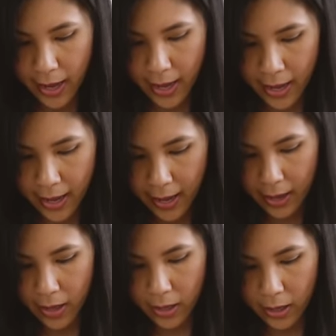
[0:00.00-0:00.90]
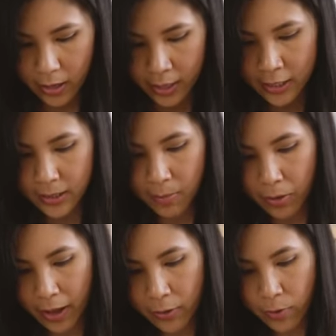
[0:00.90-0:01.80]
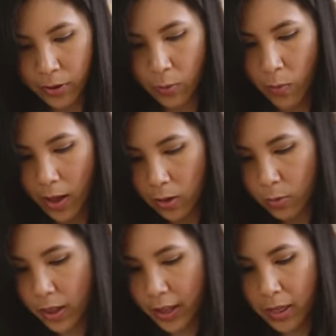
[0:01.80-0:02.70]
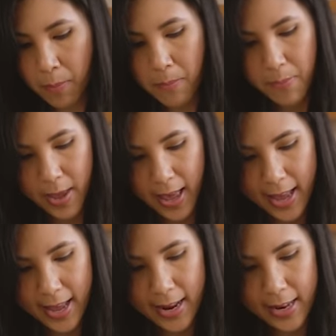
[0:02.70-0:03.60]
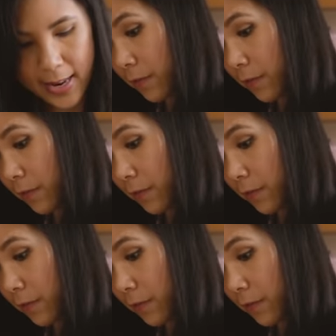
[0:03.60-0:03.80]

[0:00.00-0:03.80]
it needs to blend really well with like the mint.